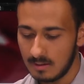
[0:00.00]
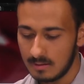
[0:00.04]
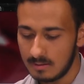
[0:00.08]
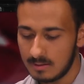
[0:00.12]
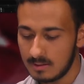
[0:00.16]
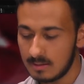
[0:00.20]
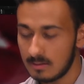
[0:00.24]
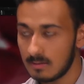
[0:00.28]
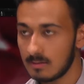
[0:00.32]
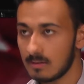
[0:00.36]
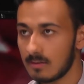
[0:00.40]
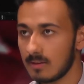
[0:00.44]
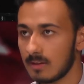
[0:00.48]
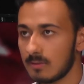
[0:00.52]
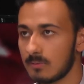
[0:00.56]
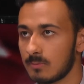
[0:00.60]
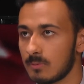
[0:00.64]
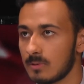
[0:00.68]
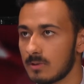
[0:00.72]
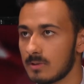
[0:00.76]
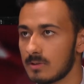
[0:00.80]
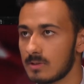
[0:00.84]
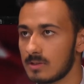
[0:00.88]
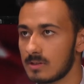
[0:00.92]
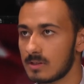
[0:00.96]
deal that
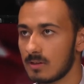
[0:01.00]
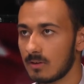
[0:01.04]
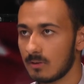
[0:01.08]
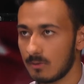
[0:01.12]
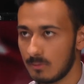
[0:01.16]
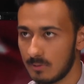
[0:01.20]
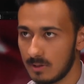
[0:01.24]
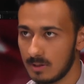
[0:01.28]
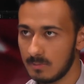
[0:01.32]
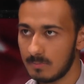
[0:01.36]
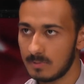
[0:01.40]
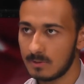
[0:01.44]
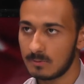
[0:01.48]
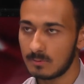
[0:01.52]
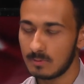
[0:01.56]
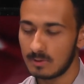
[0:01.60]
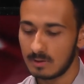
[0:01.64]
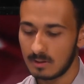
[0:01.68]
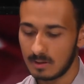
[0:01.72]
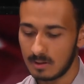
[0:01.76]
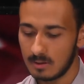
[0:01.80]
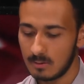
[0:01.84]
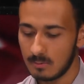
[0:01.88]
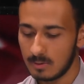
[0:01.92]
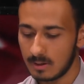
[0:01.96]
was agreed between
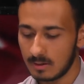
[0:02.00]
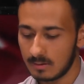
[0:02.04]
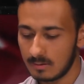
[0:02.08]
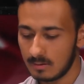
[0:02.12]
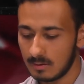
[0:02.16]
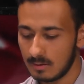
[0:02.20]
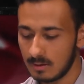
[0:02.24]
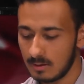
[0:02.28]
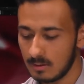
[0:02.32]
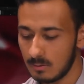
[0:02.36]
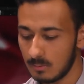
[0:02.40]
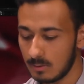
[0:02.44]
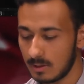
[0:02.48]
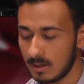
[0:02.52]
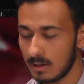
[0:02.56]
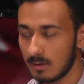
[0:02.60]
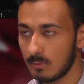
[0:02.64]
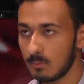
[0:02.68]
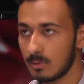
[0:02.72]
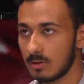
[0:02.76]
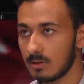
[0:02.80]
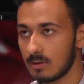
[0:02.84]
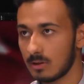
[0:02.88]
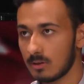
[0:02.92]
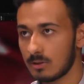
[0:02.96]
the EU and the UK
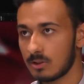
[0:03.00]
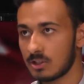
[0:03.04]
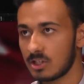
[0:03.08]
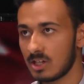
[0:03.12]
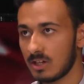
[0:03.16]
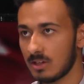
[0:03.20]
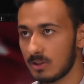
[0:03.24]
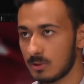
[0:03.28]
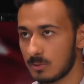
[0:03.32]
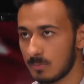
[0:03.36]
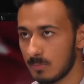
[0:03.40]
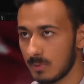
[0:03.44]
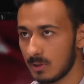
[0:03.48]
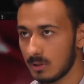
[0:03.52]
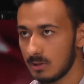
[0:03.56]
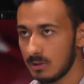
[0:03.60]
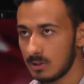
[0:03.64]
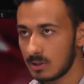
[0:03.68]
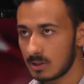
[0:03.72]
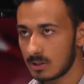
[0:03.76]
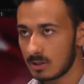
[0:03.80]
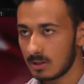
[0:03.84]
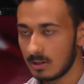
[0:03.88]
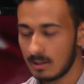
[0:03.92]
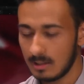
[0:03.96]
will not change
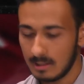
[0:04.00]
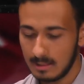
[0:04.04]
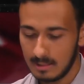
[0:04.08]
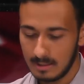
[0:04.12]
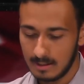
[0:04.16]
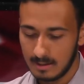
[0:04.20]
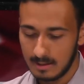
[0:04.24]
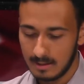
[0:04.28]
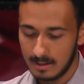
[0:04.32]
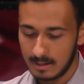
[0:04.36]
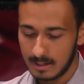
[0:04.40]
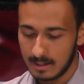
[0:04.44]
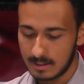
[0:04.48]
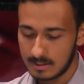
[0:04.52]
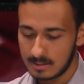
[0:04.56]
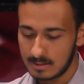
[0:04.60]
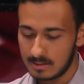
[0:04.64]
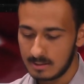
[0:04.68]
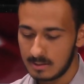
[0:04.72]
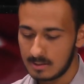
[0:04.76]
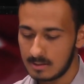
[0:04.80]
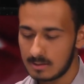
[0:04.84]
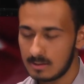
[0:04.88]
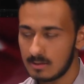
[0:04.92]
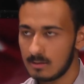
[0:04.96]
much, as
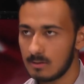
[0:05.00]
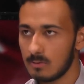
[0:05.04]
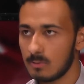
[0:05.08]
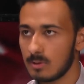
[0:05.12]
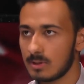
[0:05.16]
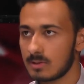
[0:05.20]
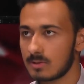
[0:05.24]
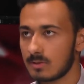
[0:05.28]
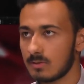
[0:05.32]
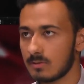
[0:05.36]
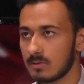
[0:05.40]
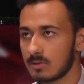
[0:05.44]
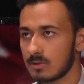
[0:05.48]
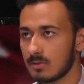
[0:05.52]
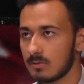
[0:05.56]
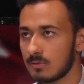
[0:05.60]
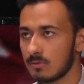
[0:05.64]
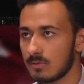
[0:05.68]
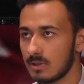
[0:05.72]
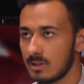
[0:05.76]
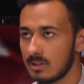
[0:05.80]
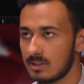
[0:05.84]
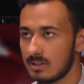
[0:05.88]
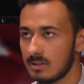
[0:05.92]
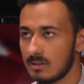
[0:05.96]
this deal was
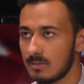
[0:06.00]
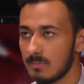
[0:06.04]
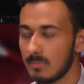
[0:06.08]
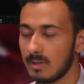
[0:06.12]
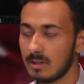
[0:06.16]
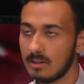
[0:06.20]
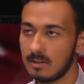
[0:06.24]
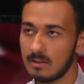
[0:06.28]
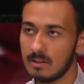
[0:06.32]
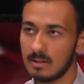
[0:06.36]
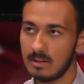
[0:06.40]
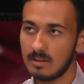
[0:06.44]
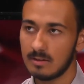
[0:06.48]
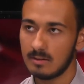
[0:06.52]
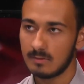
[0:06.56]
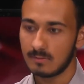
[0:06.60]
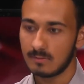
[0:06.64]
concentrated mainly